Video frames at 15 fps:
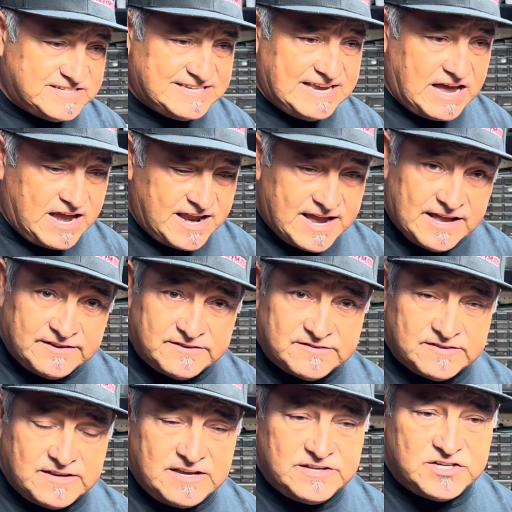
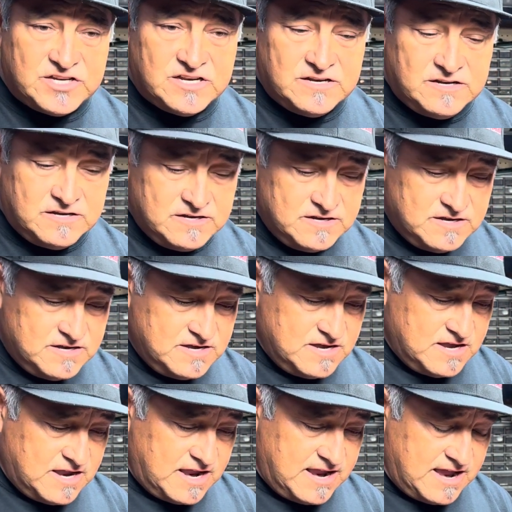CIS engine.
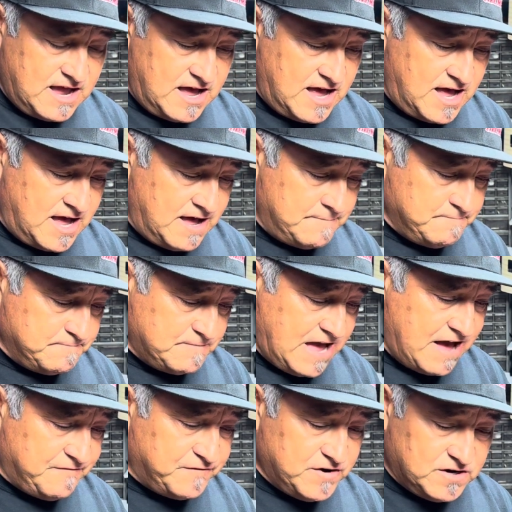
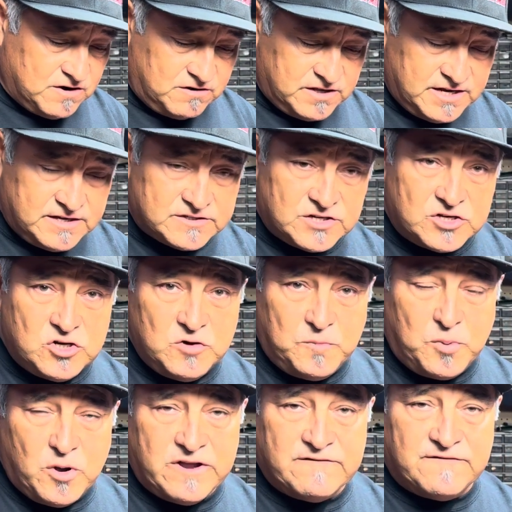Half year only. It's a
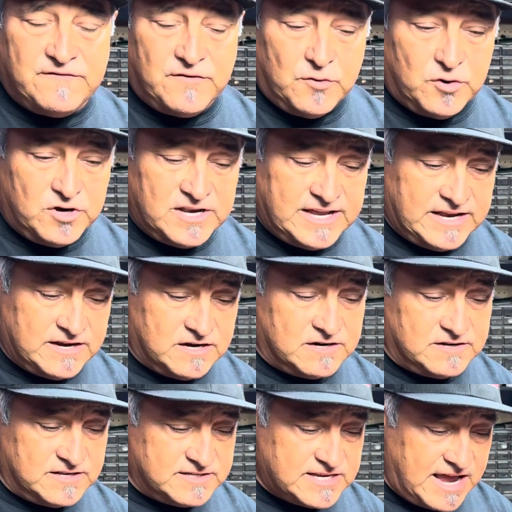2.4 liter.
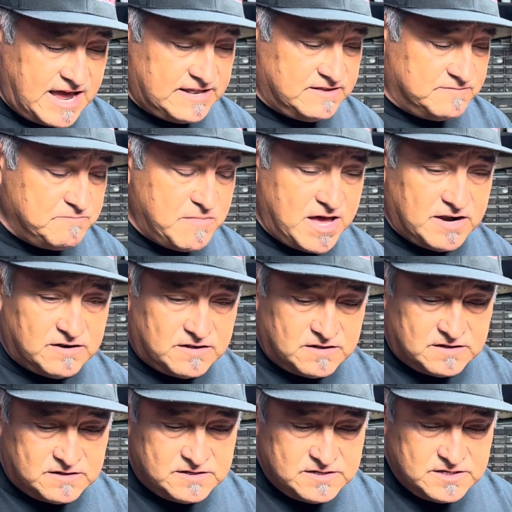This had the
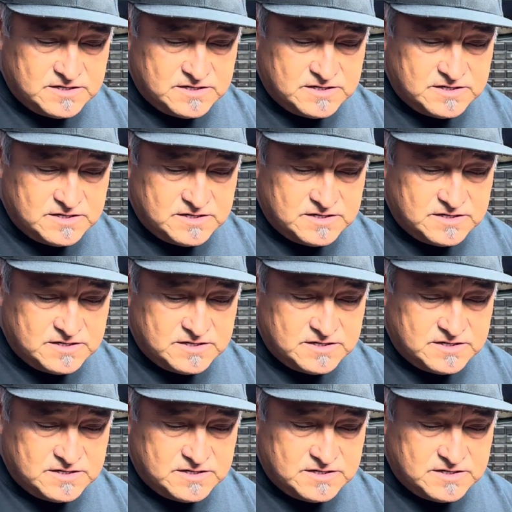metal